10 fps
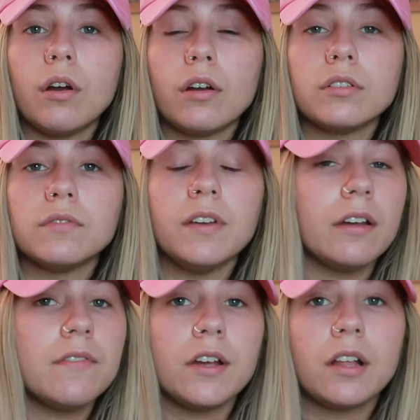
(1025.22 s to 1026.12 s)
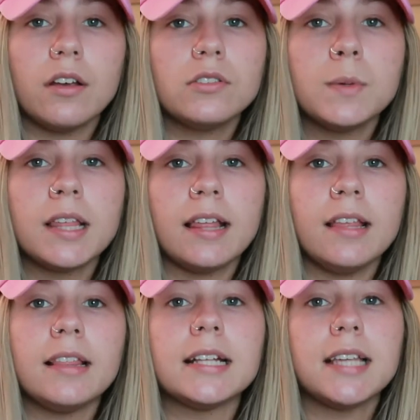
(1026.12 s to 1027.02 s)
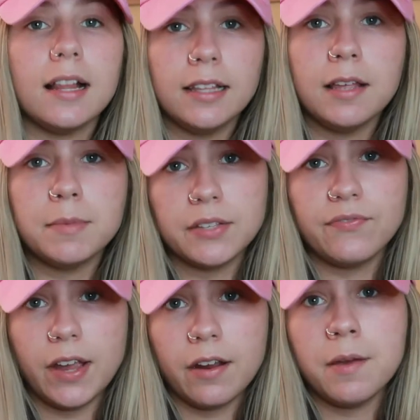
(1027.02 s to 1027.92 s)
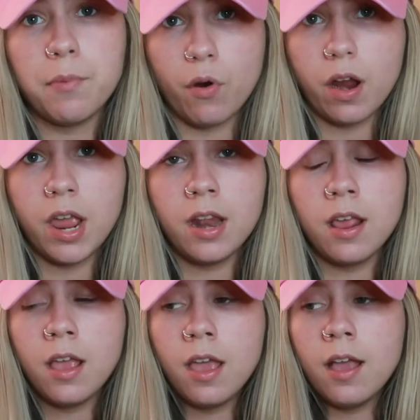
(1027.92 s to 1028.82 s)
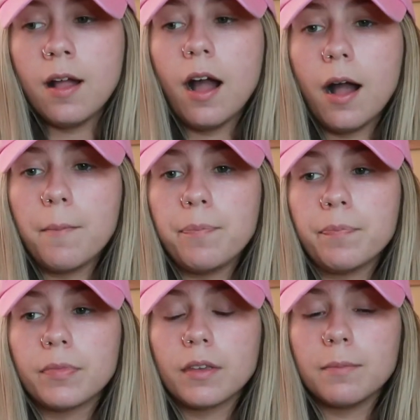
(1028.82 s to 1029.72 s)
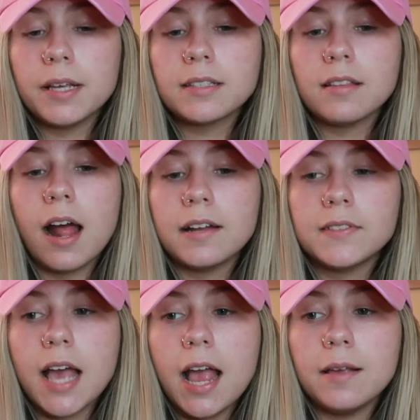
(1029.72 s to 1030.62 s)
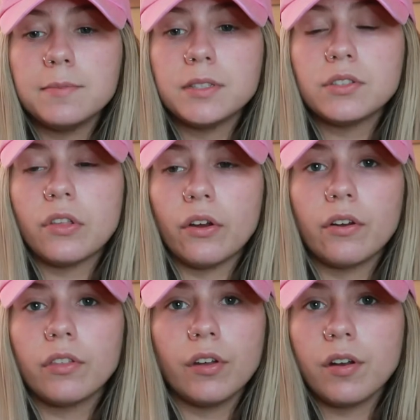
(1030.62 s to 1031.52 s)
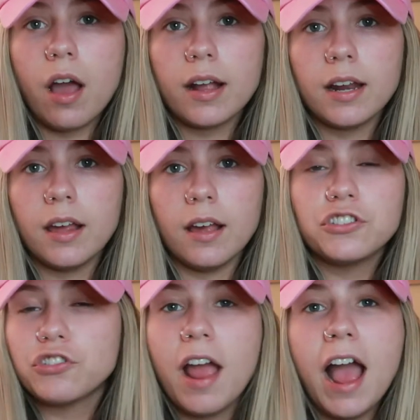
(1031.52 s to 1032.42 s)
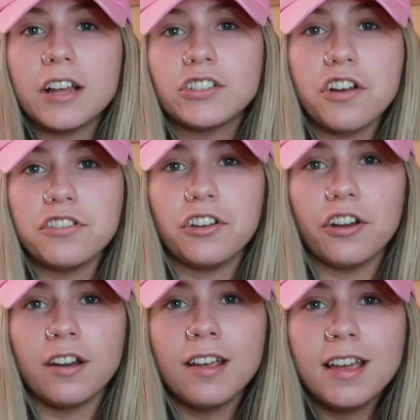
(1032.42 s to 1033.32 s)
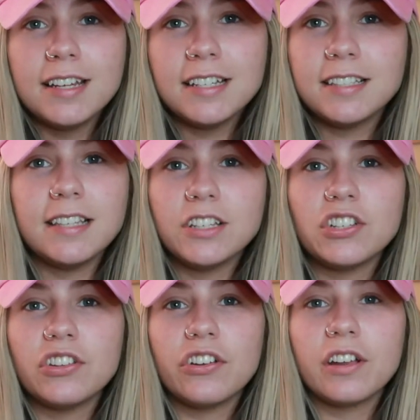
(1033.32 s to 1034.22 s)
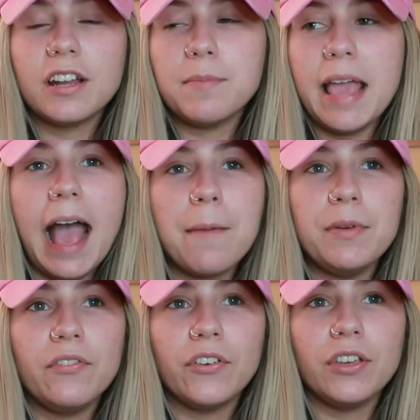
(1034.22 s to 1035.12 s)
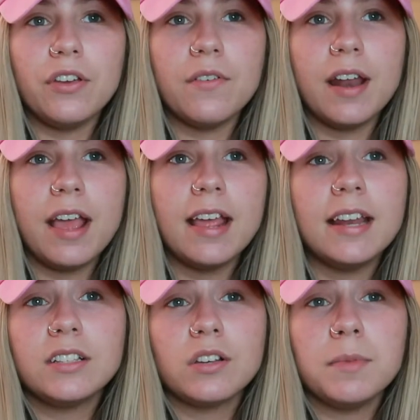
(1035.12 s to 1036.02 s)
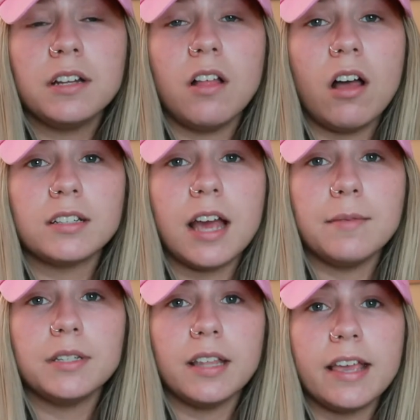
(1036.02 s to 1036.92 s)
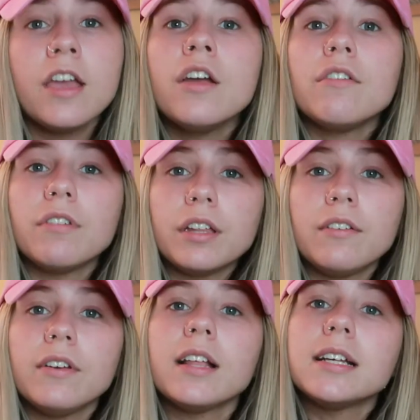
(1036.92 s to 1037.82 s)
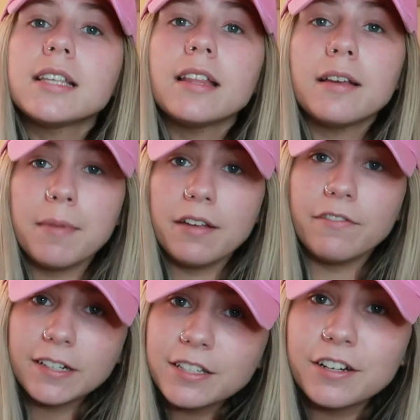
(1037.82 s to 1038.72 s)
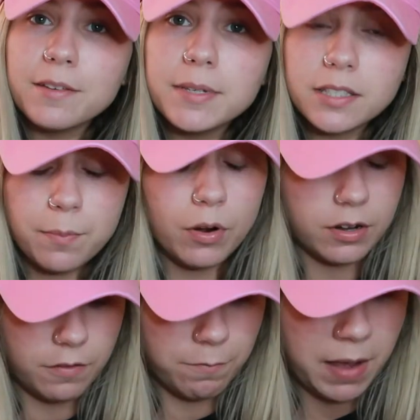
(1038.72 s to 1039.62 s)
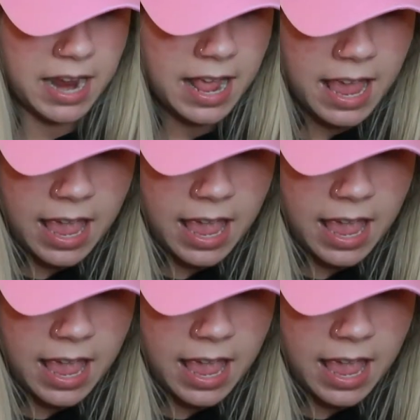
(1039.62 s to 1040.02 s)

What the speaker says: are very, very close with, I think that telling them is very important. Because a lot of times they're not gonna trash on your decision. They're gonna be happy for you, and it took me a long time to like really realize that like my friends are gonna be supportive. But